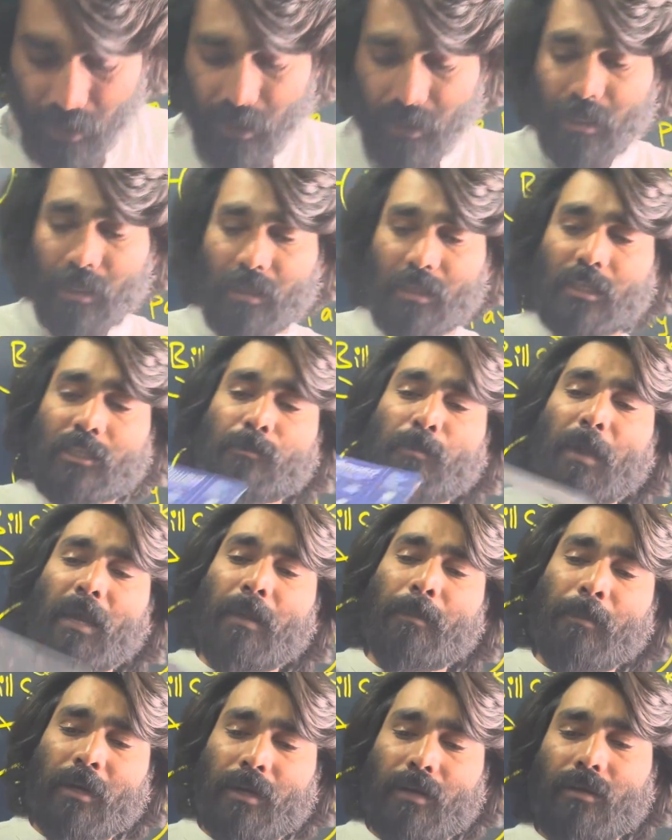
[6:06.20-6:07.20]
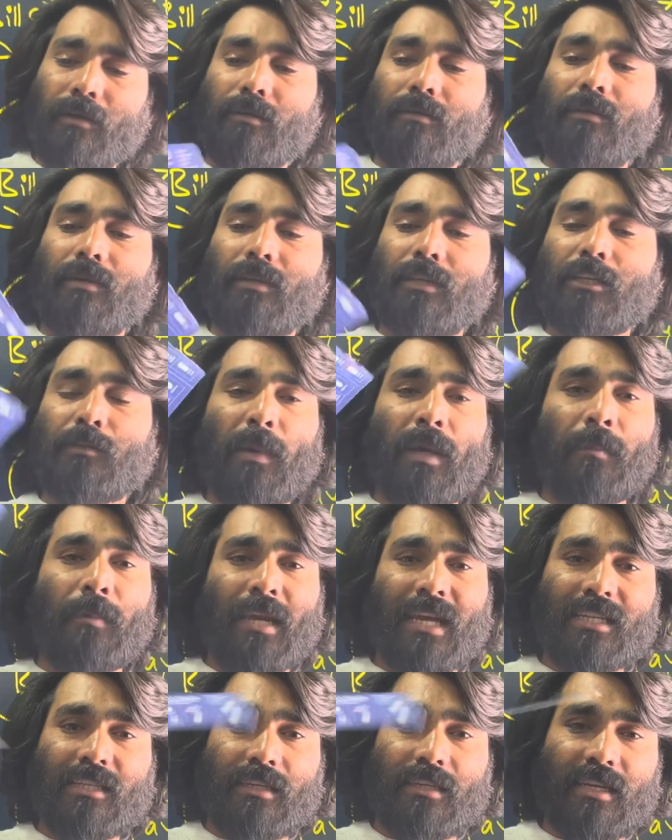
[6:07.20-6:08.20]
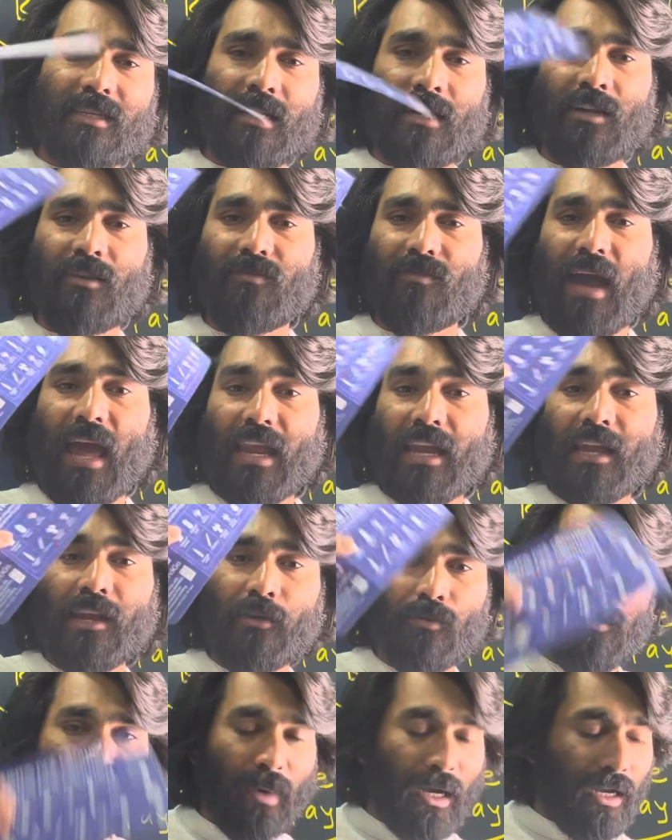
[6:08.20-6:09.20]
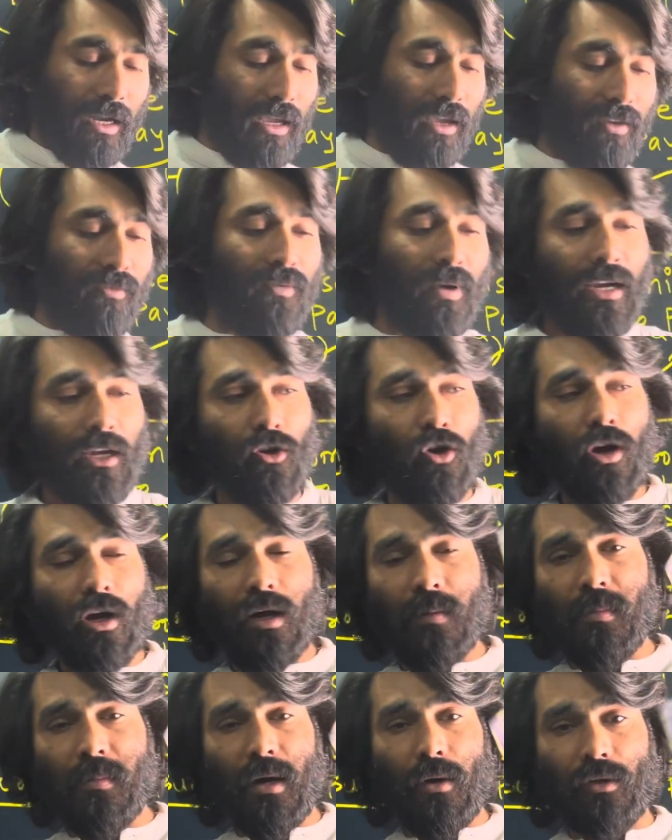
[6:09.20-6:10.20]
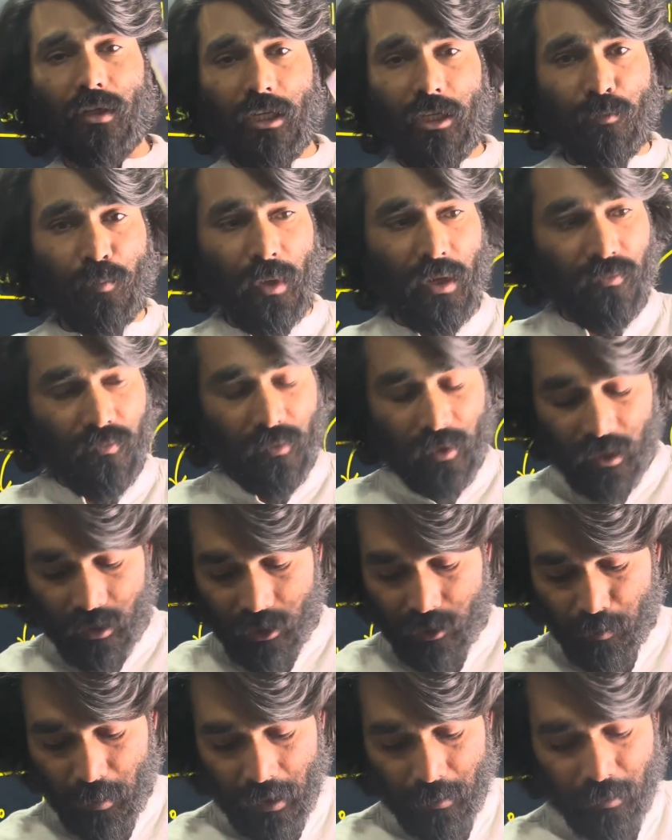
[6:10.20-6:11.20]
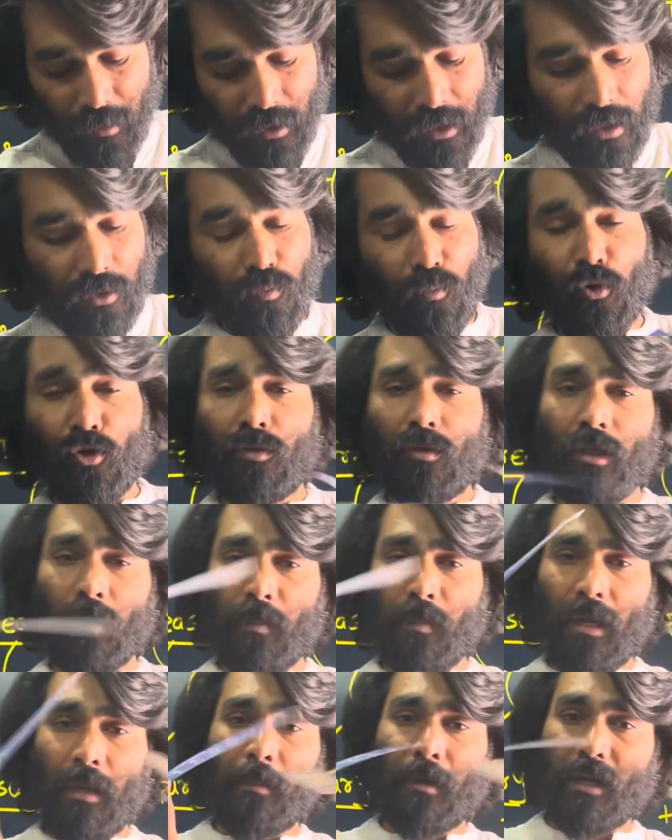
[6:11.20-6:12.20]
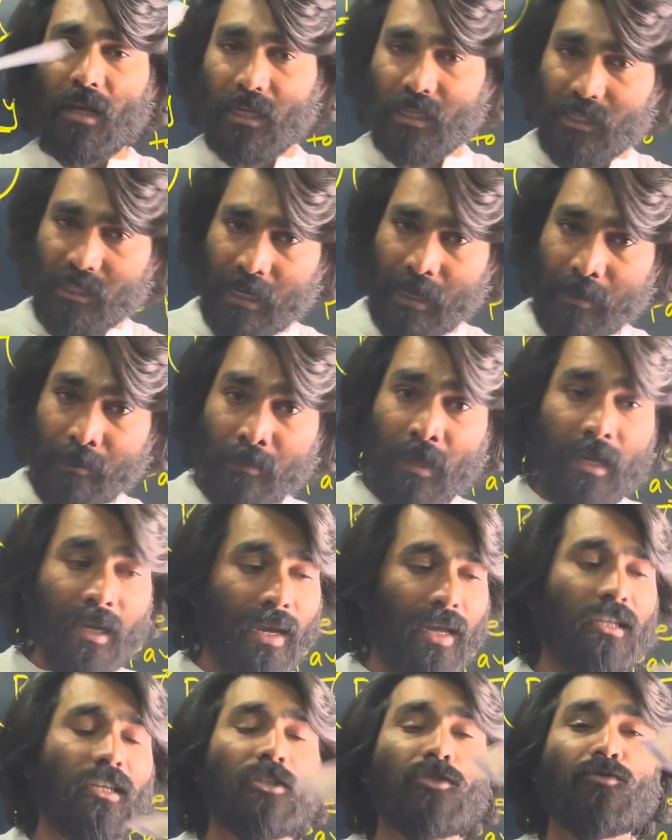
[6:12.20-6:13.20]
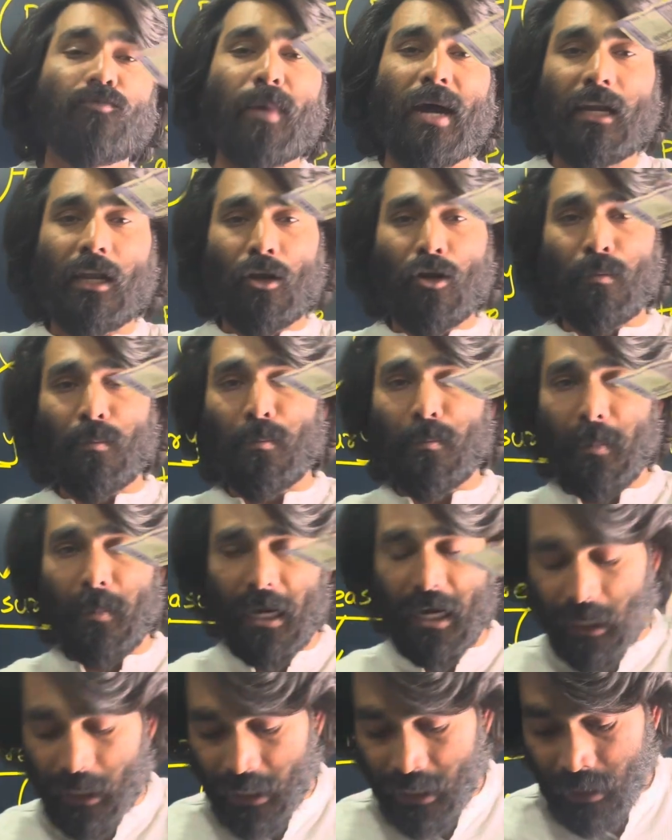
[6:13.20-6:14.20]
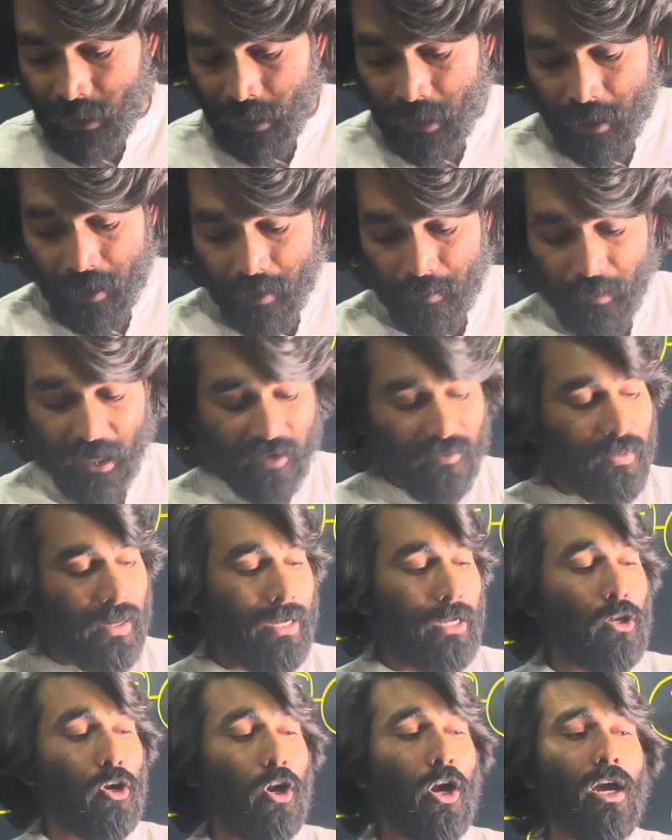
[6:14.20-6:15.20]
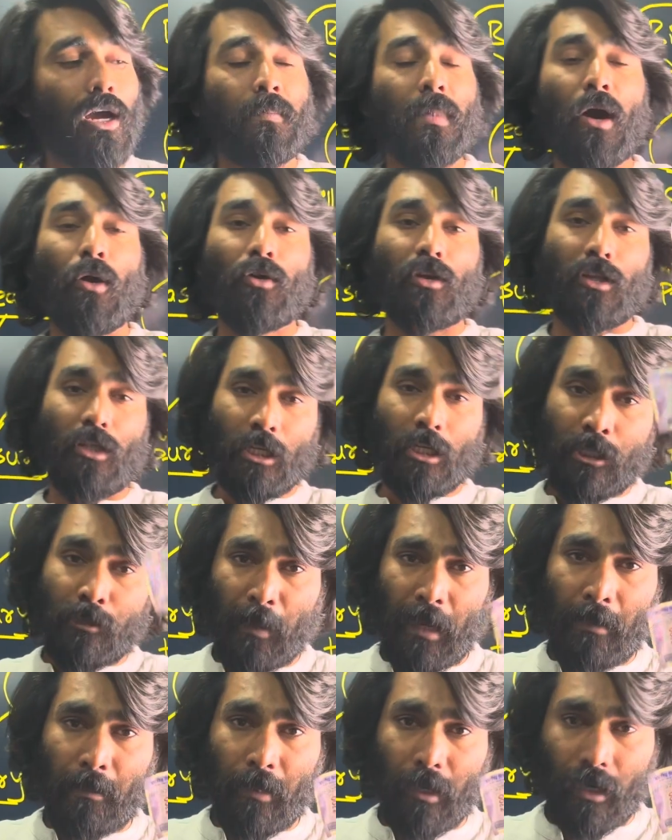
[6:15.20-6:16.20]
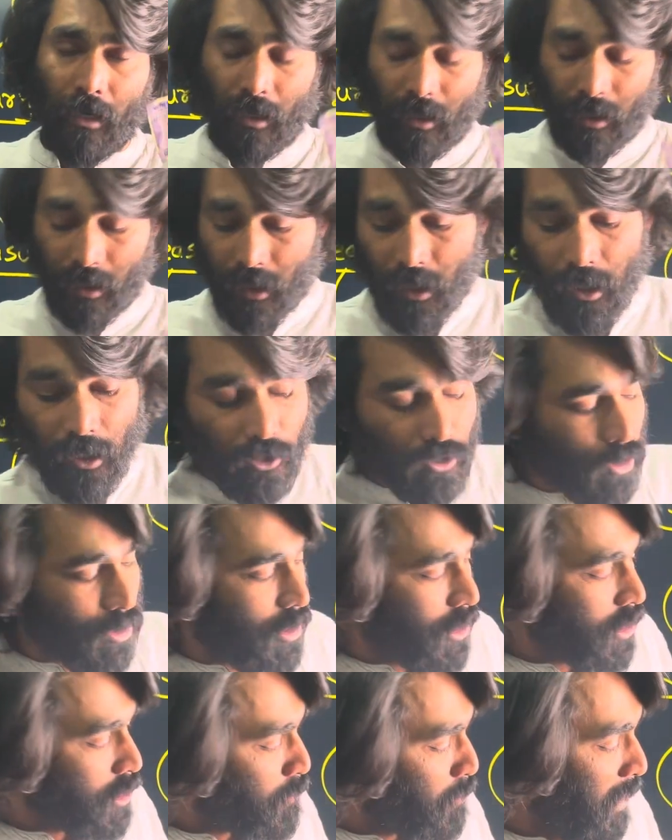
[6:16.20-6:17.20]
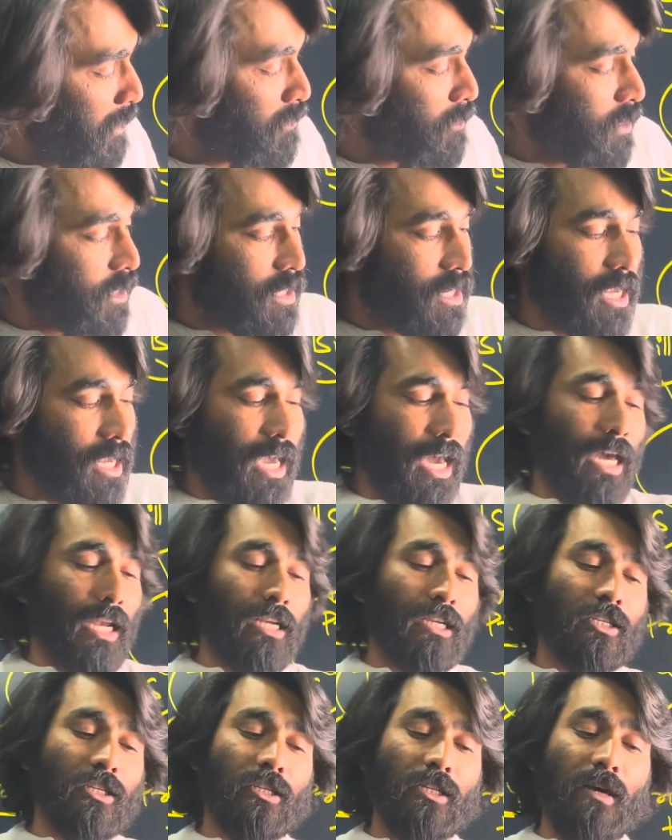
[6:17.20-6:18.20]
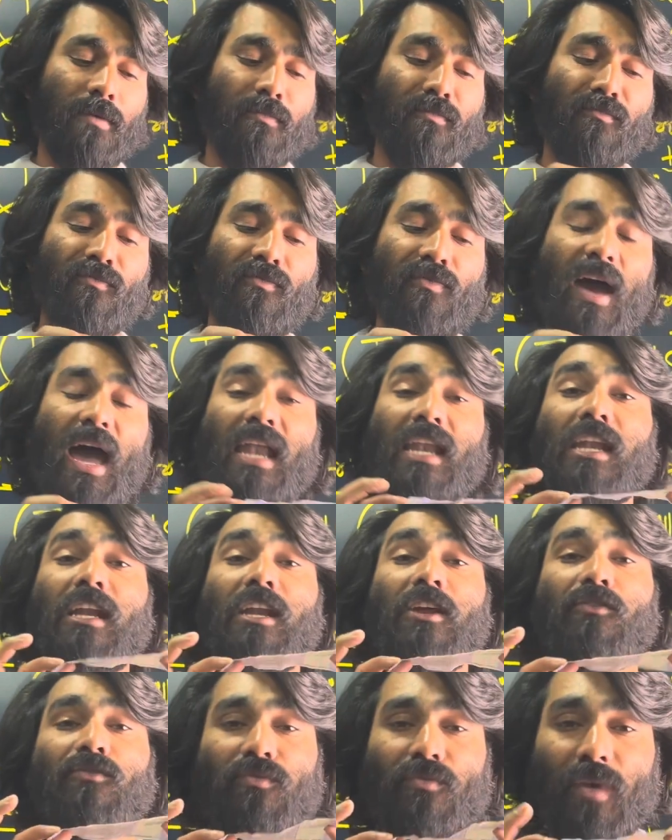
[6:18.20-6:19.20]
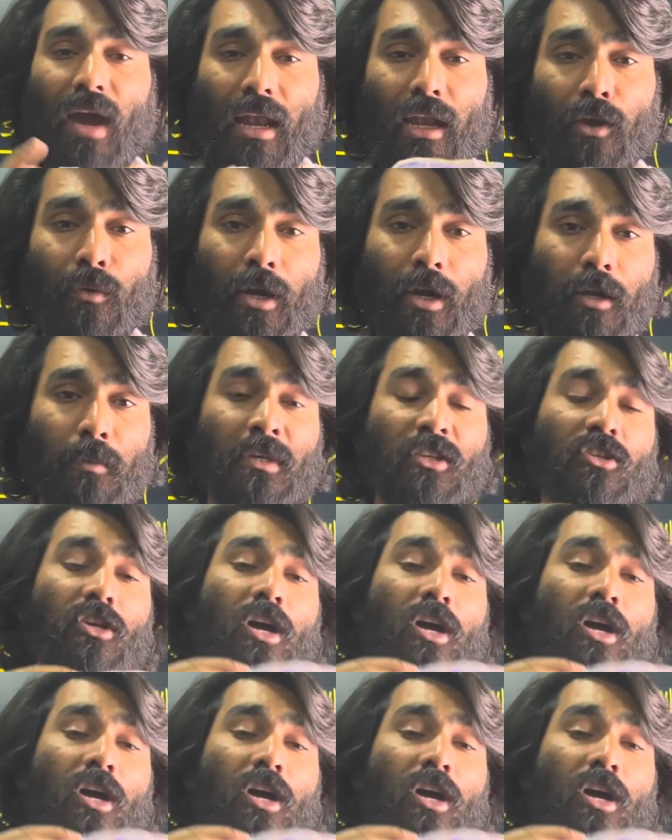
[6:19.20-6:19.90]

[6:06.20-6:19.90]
see, this paper has doesn't value. But if I talk about this paper and both the paper are same, it's just matter of printing. But if I talk about this paper, so this paper carried some value. Value, it means